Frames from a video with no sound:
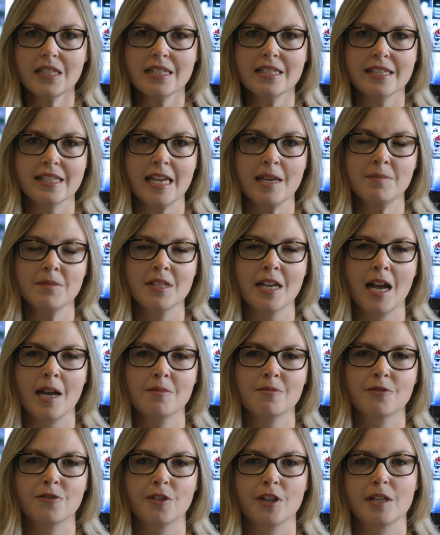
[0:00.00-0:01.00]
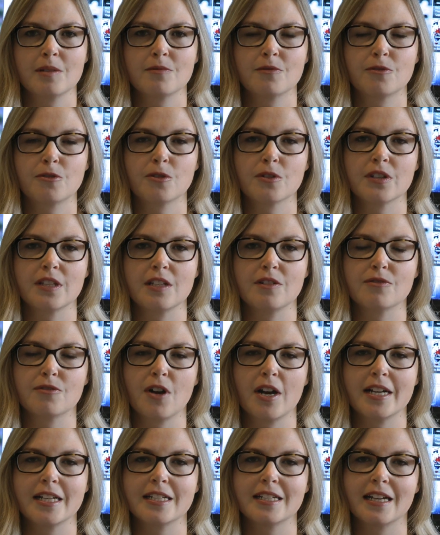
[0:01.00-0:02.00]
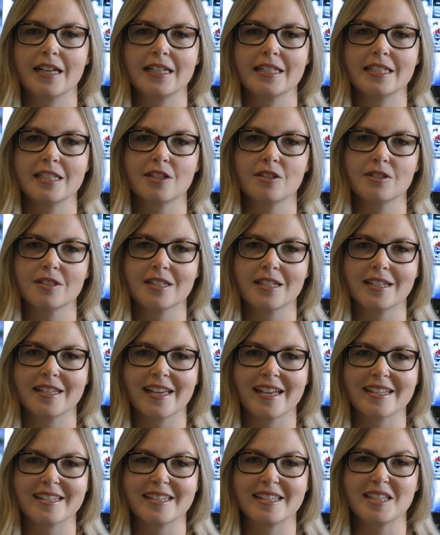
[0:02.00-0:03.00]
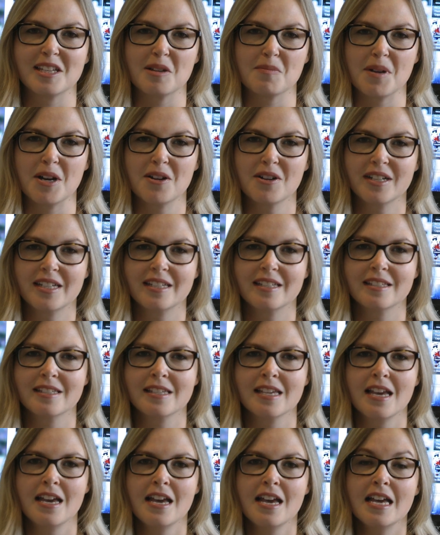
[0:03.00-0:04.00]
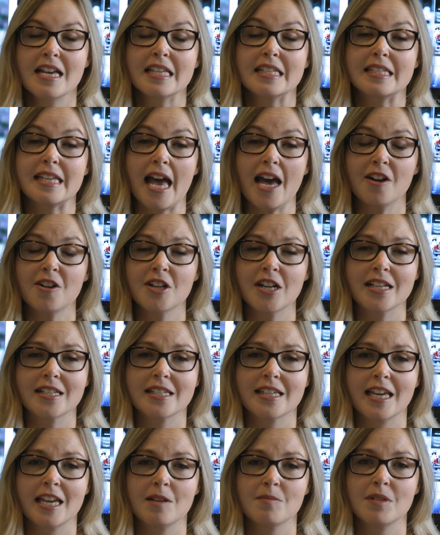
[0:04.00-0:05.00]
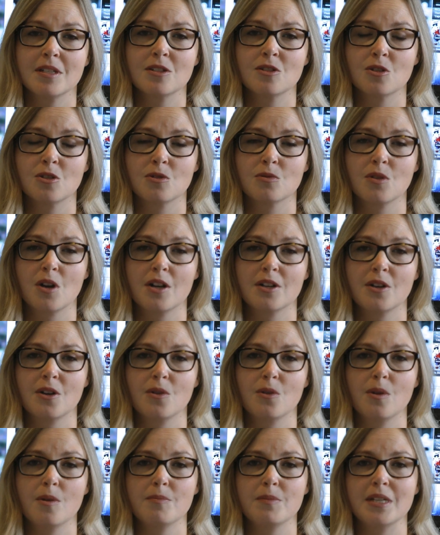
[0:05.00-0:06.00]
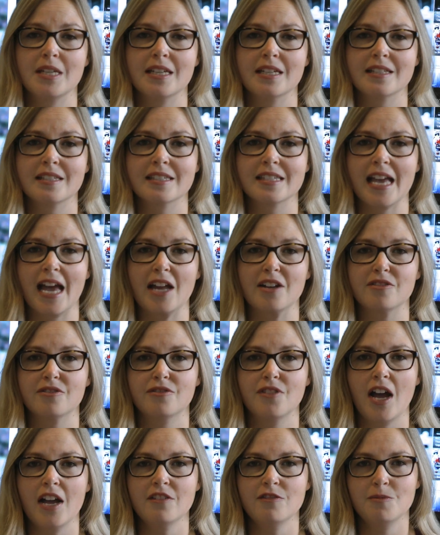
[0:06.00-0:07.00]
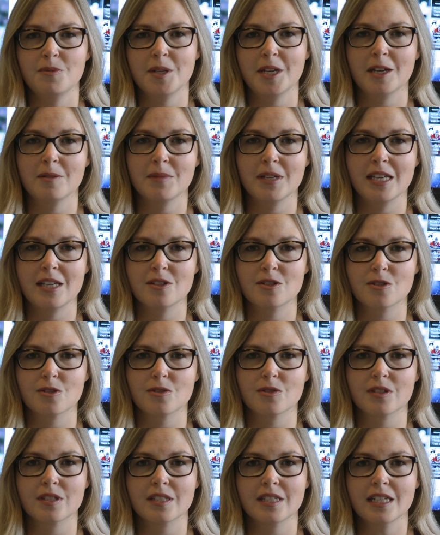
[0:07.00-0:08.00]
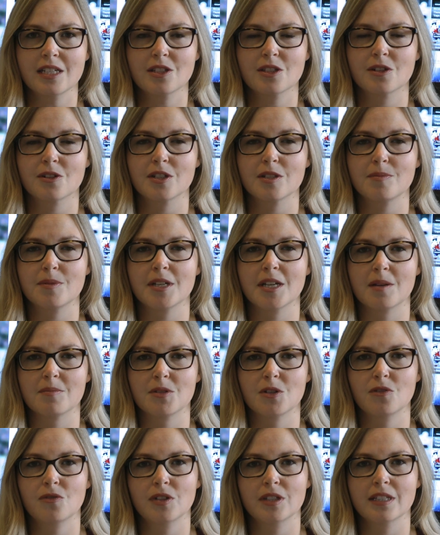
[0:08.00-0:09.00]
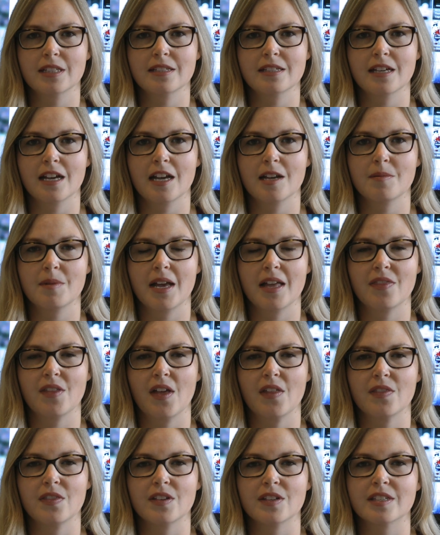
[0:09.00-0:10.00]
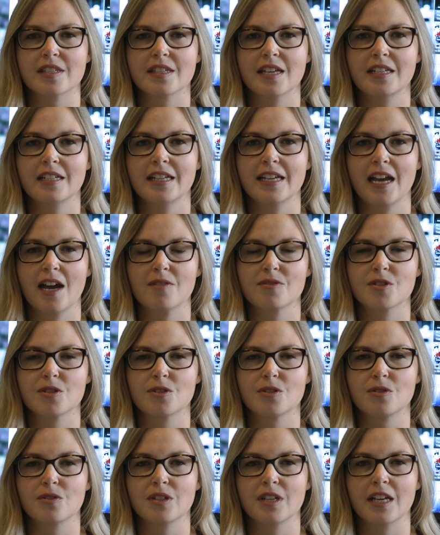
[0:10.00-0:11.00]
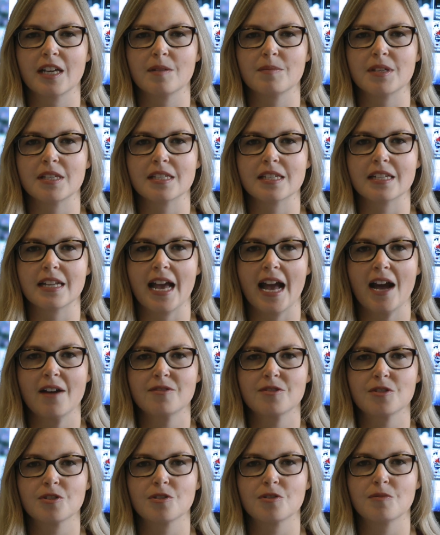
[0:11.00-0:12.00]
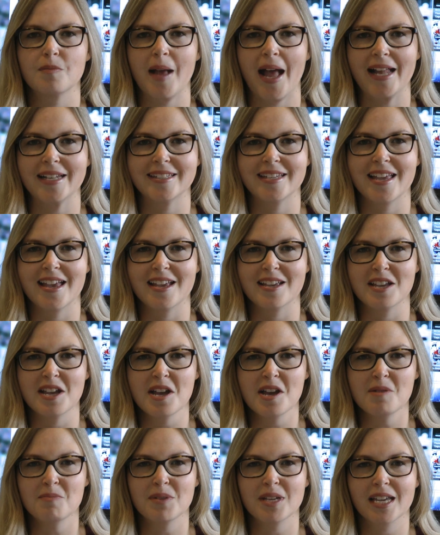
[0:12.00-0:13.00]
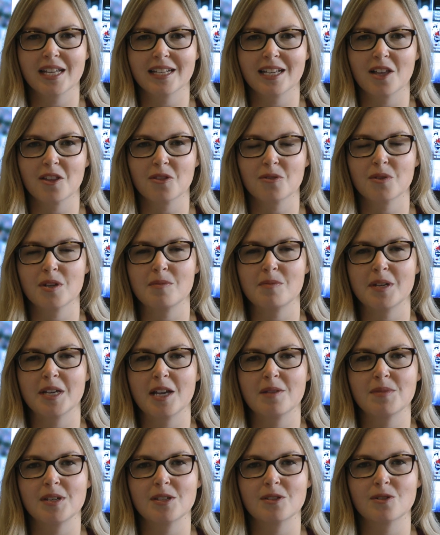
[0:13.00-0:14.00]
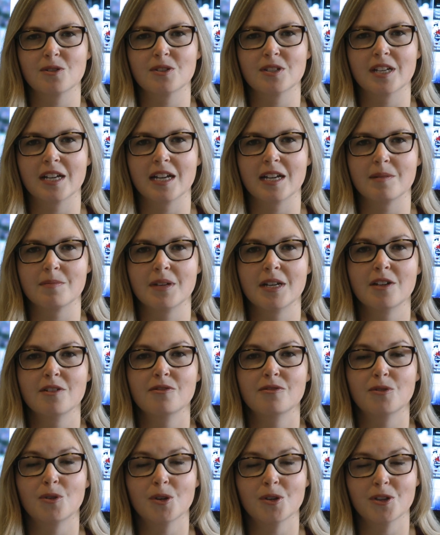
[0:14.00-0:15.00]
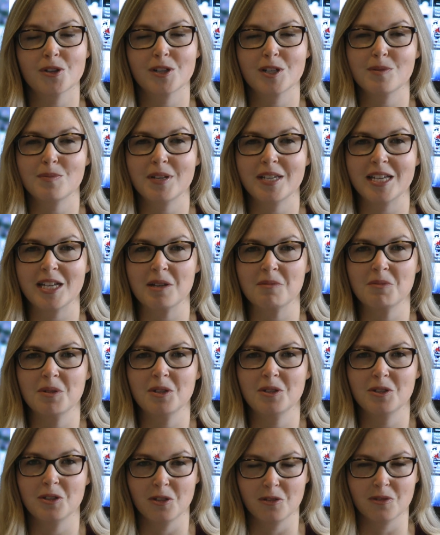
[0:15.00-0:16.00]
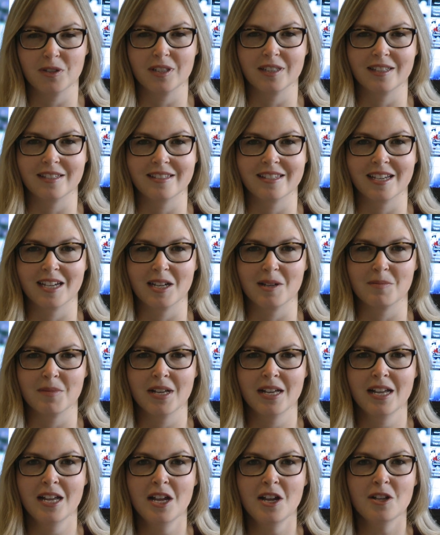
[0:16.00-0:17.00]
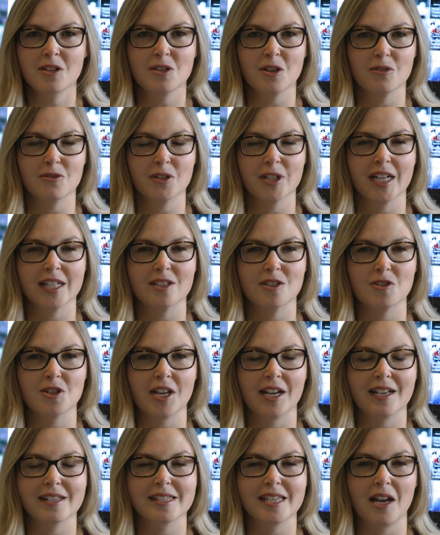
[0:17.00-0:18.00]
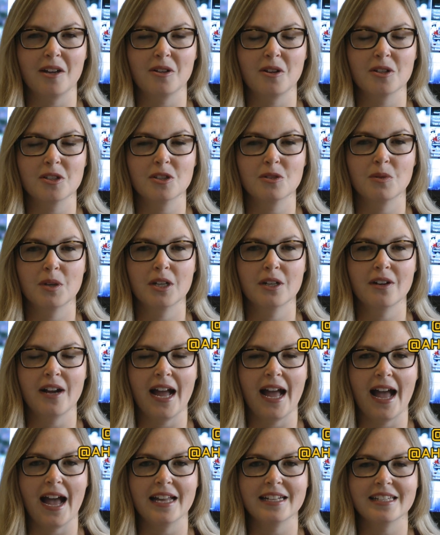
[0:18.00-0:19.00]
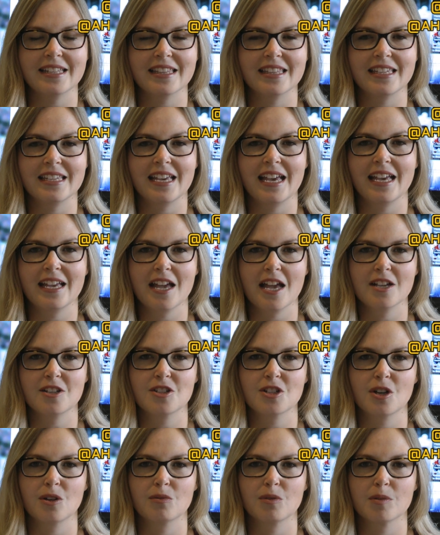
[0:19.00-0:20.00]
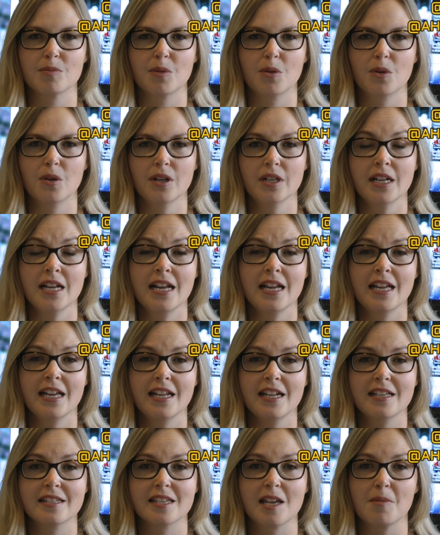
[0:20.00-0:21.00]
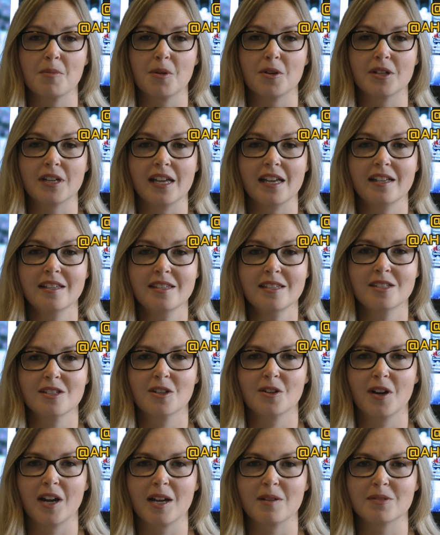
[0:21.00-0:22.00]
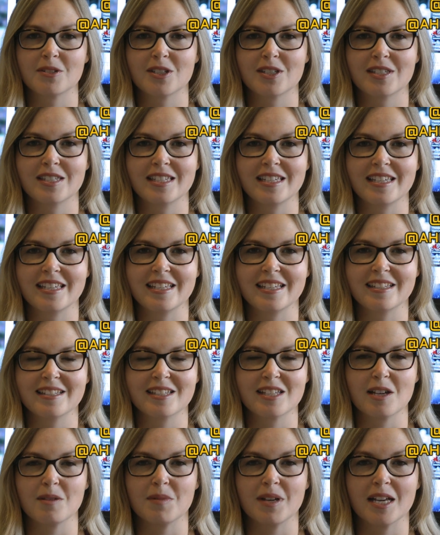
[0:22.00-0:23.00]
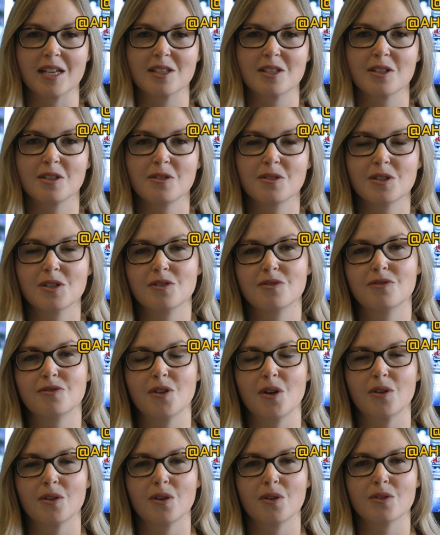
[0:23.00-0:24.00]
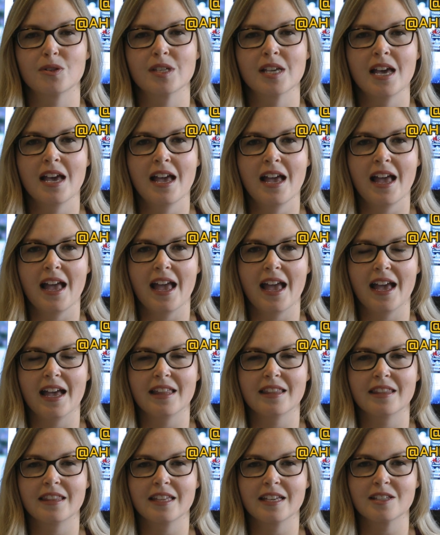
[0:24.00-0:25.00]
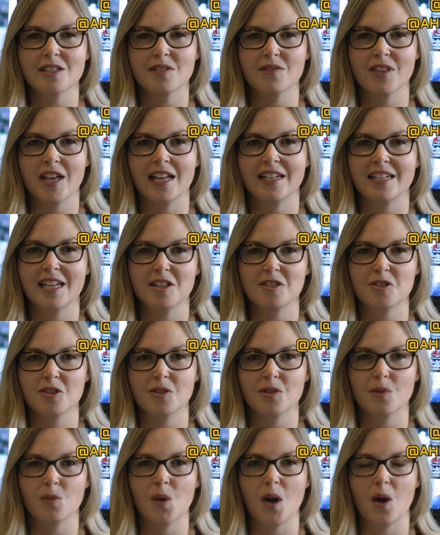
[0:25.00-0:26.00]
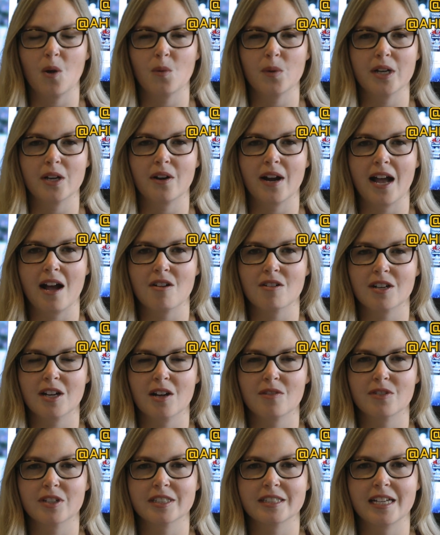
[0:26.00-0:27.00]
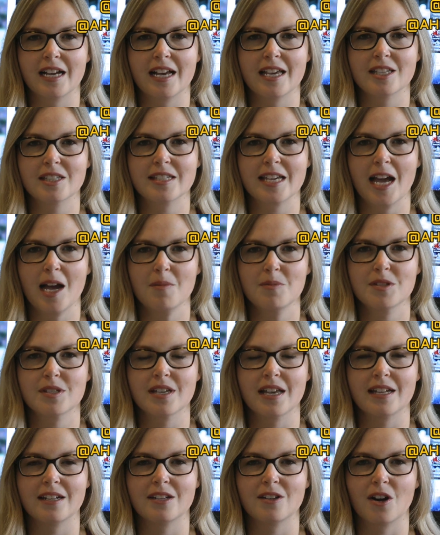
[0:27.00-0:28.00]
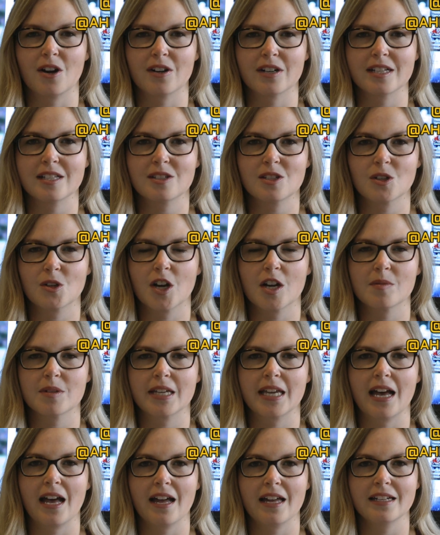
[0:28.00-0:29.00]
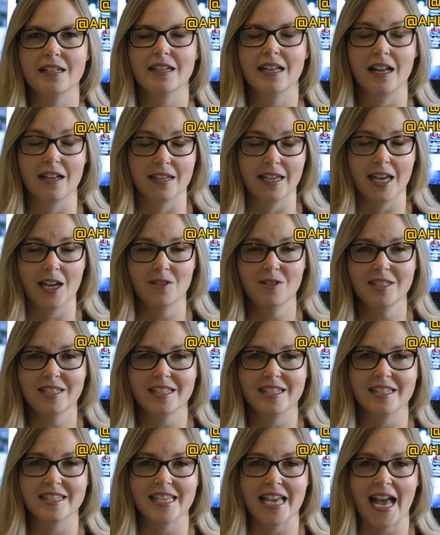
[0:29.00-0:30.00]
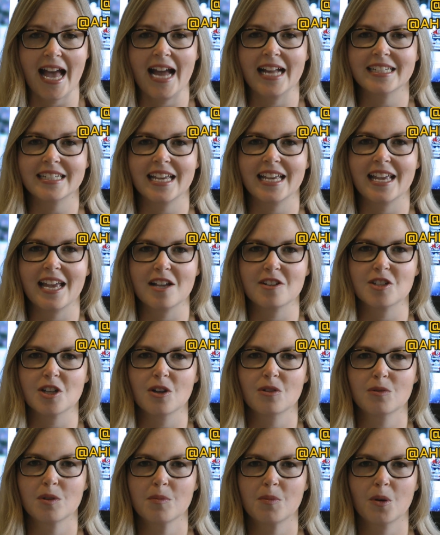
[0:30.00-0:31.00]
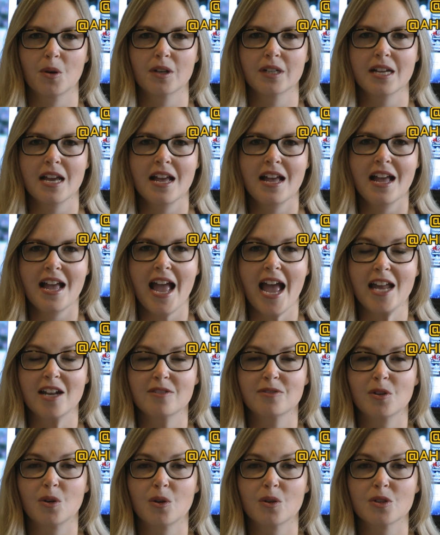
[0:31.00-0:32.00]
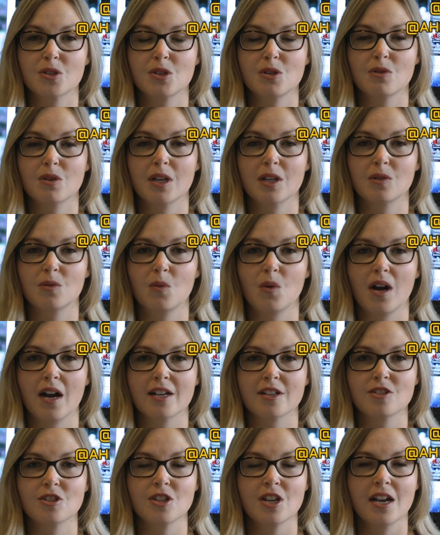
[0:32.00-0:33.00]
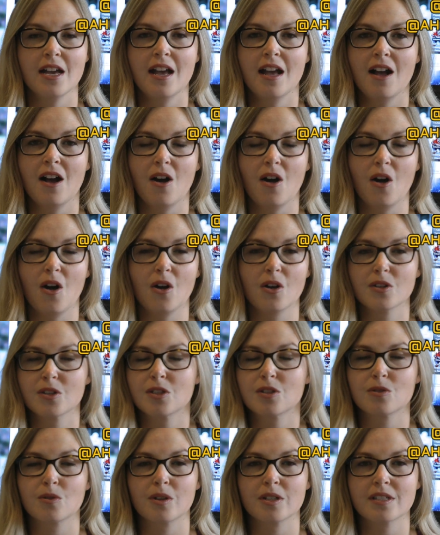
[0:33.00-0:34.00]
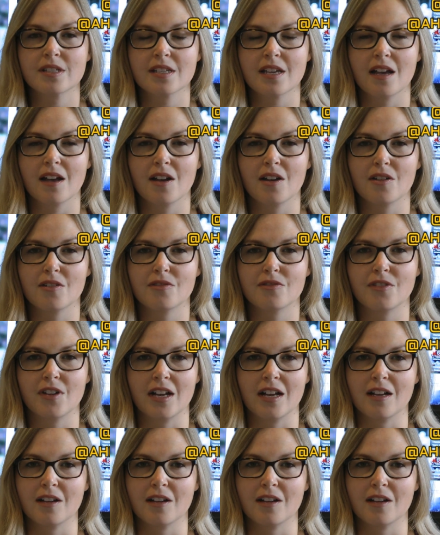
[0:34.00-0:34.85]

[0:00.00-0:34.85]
Same time frame for the Friday night tilt against the Americans. Saturday's game in Toronto begins at 5 p.m. Eastern, 6:30 p.m. Newfoundland time, and then the Sunday afternoon game is an afternoon matinee beginning at 3 p.m. Eastern time, 4:30 p.m. Newfoundland time. Don't forget to check us out on Twitter at the AHL Report. Hit us up on Instagram to see some exclusive photos and things of that nature while we are out covering the IceCaps, and our Instagram account is at AHL Report. And of course, you can watch all sorts of